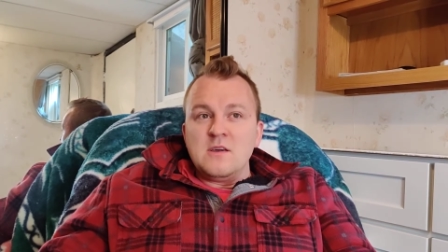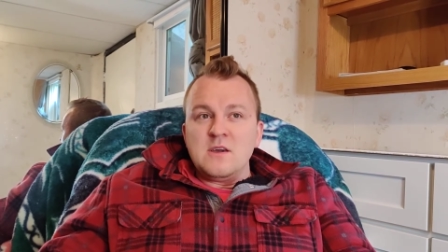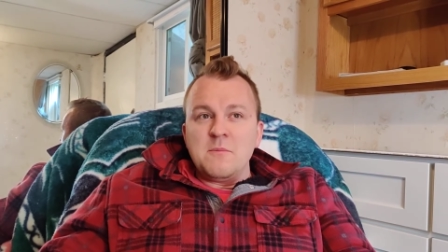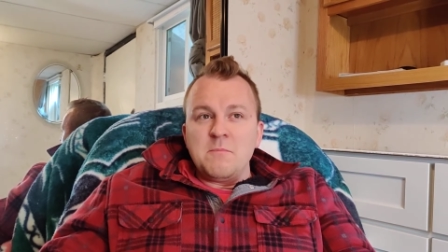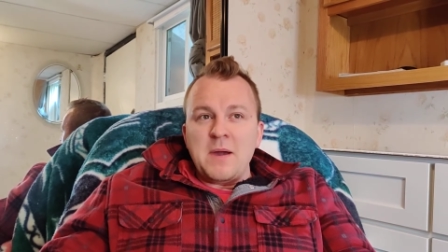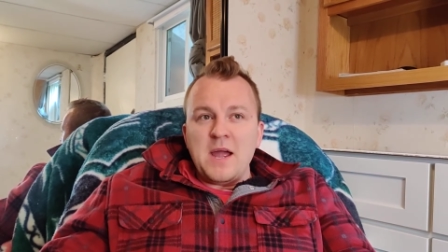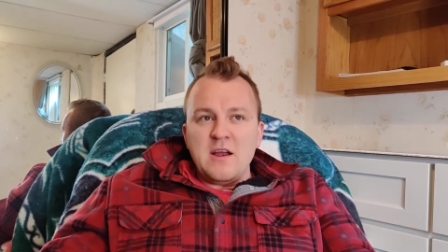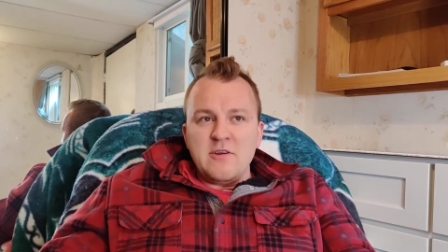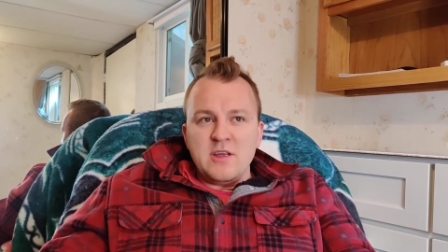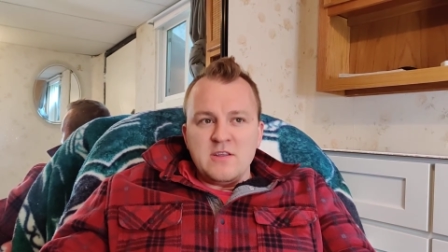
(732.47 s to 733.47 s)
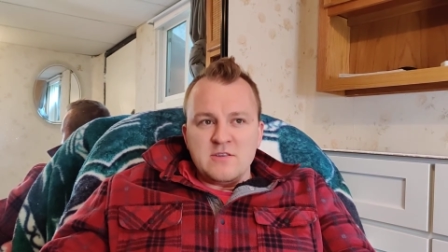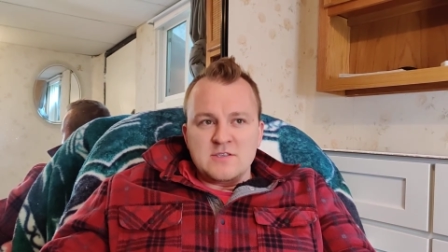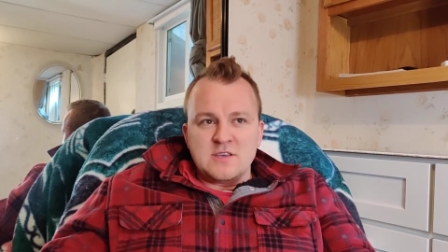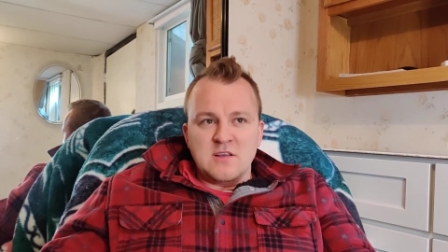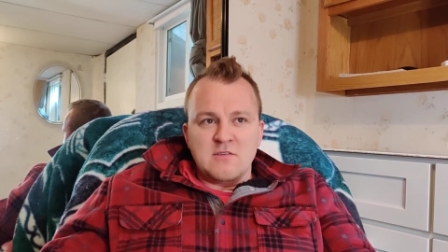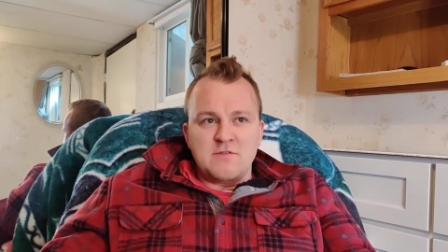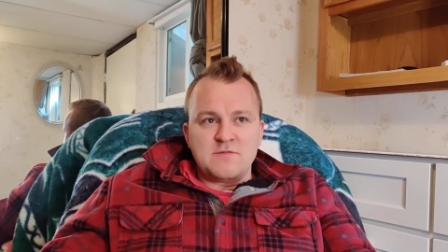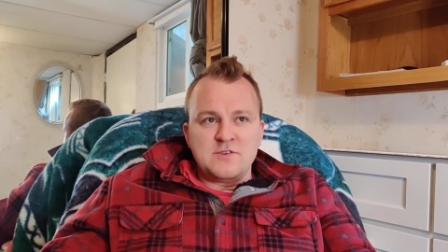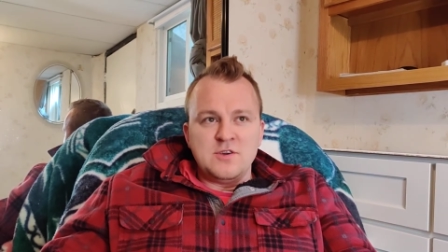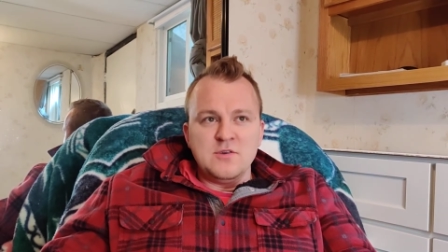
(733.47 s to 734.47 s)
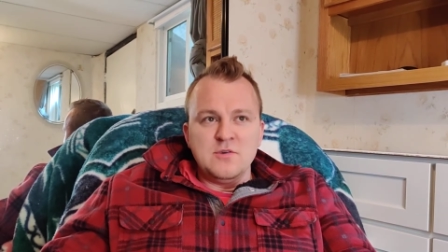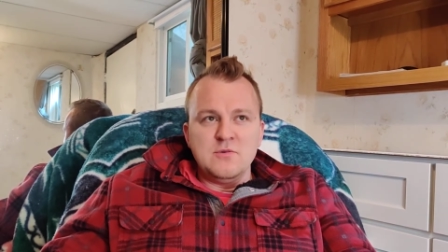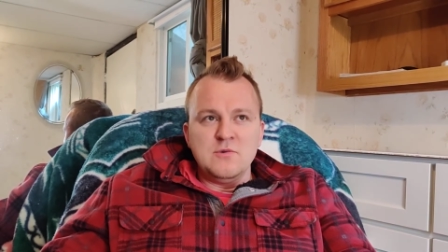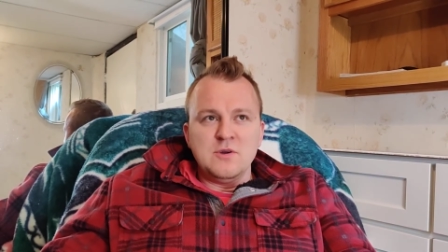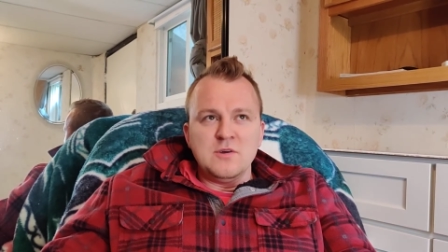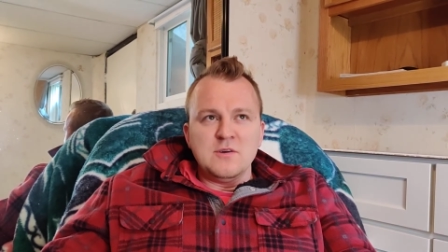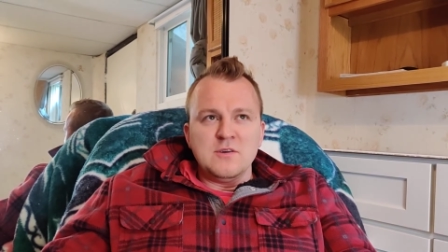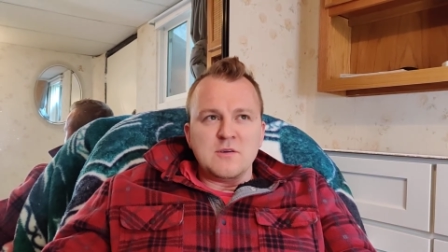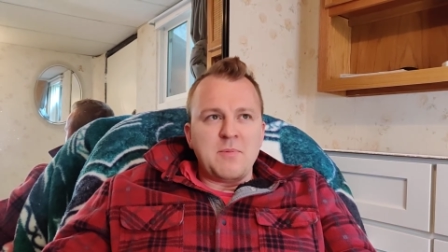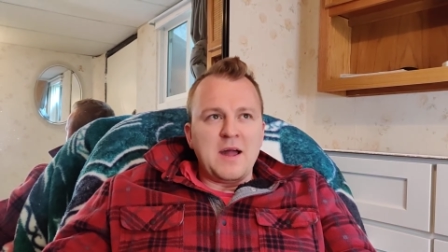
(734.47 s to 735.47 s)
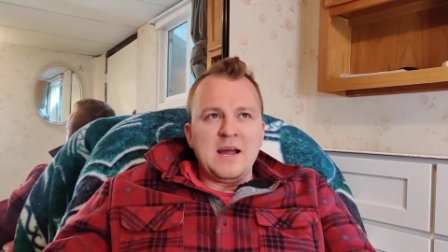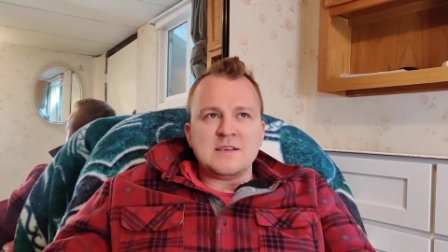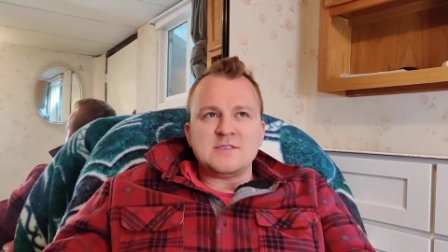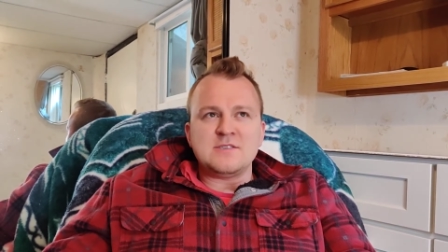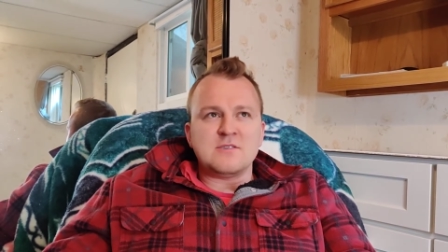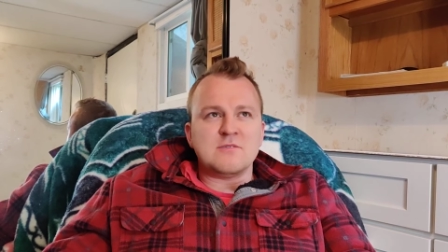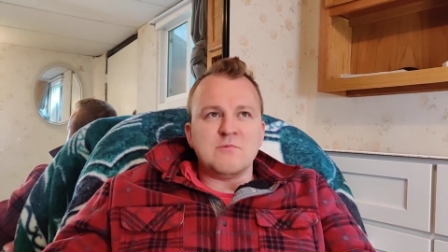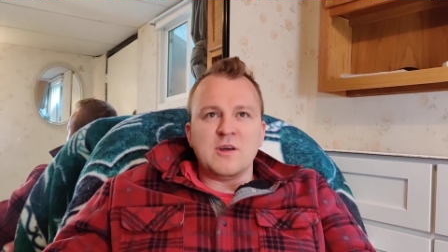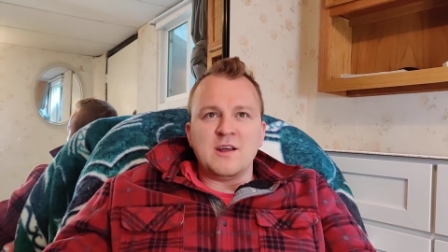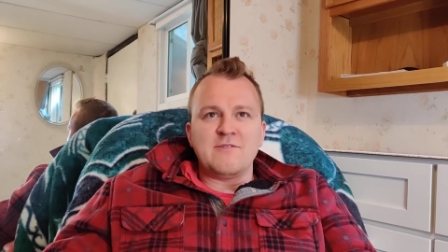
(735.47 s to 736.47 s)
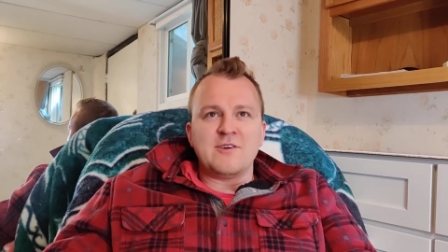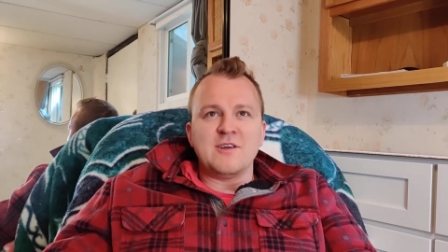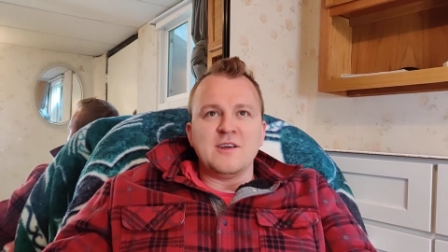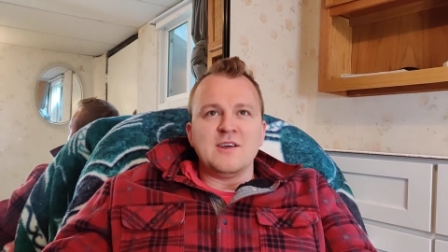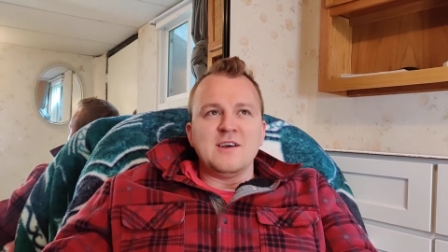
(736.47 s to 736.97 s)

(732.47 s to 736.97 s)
comparing yourself to your past or whatever.